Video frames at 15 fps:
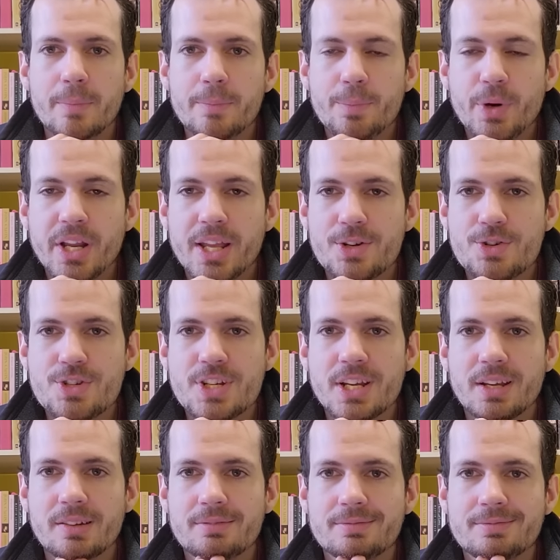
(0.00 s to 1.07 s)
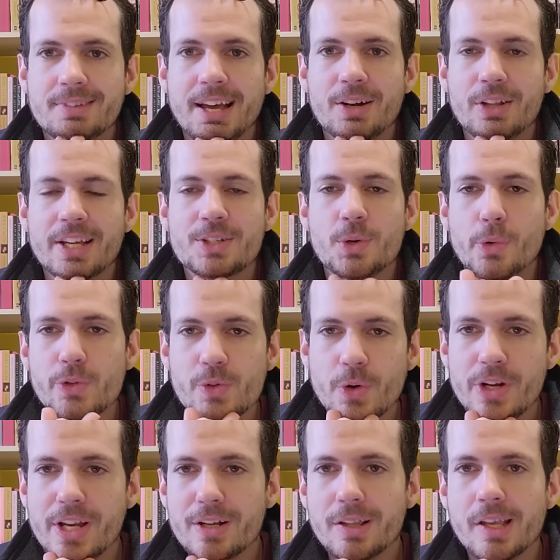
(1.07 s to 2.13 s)
pretty interesting, and I don't like Tolstoy
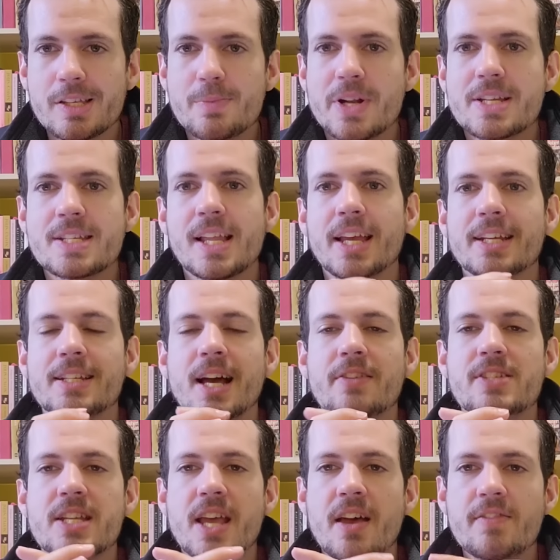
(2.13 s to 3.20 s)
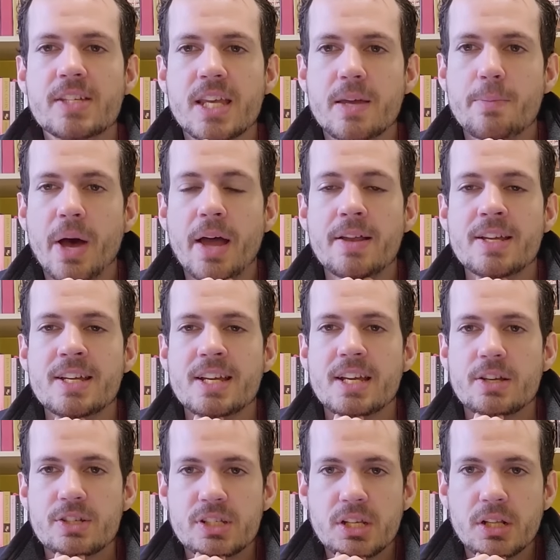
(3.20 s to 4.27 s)
nearly as much as I like Dostoevsky, but
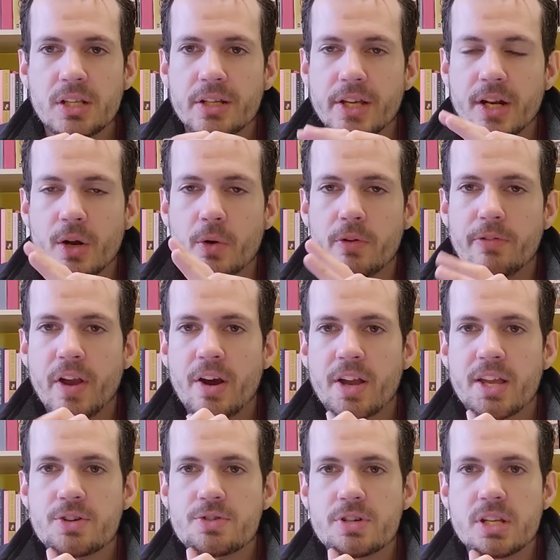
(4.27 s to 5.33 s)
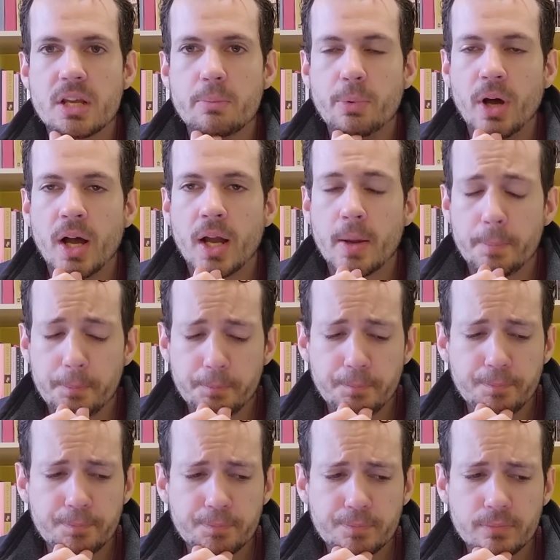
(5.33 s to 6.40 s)
still, a very interesting book.
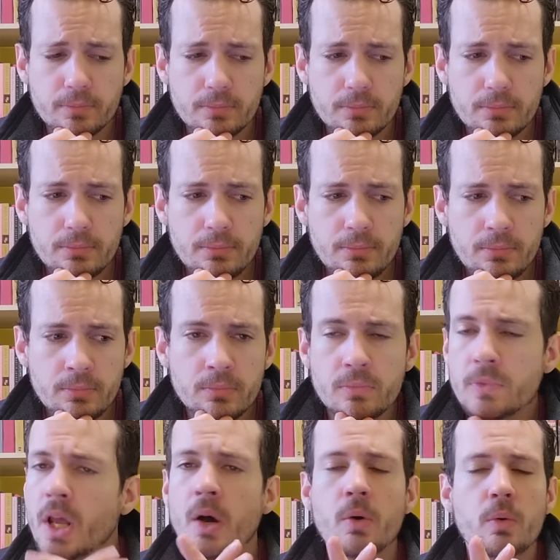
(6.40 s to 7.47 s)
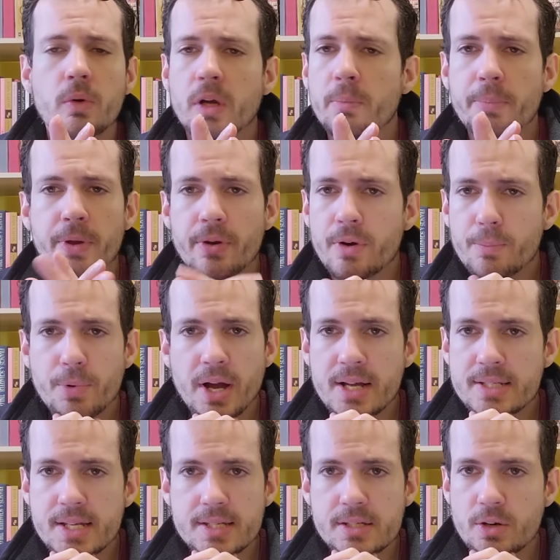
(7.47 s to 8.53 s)
No computer
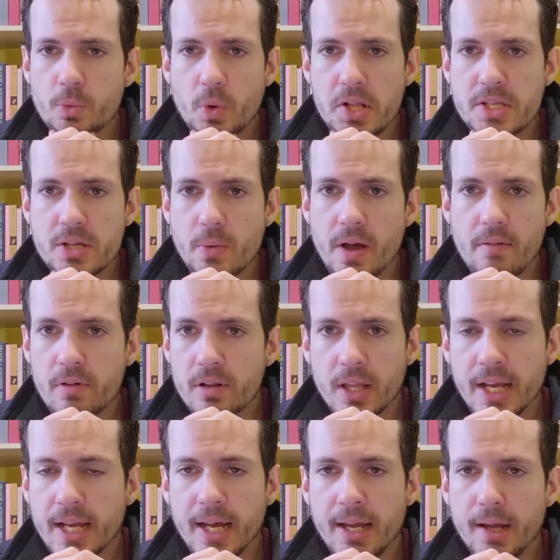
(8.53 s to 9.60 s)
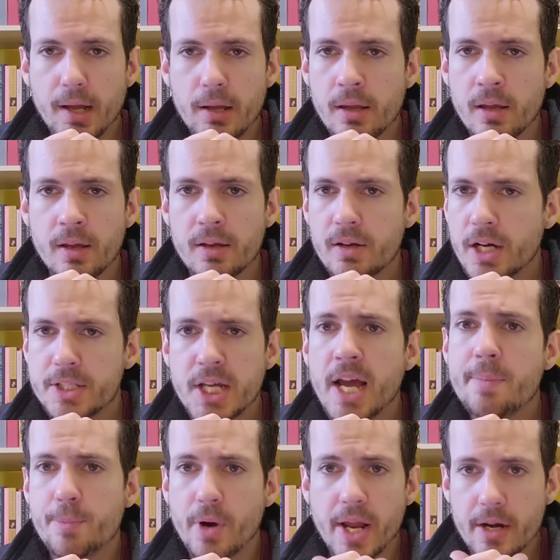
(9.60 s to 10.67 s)
processor whatsoever, like a
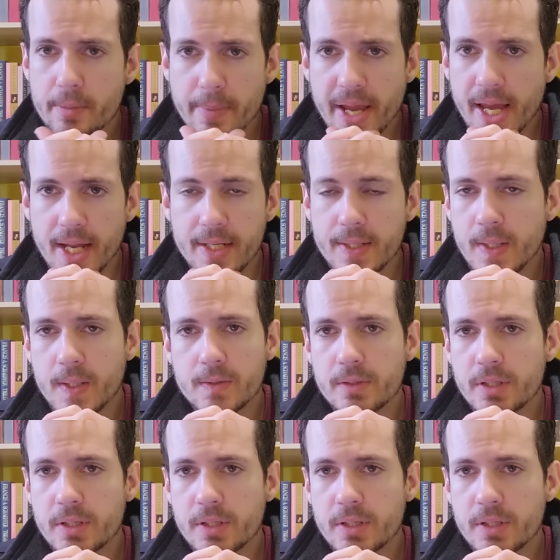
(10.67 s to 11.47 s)
typewriter, man.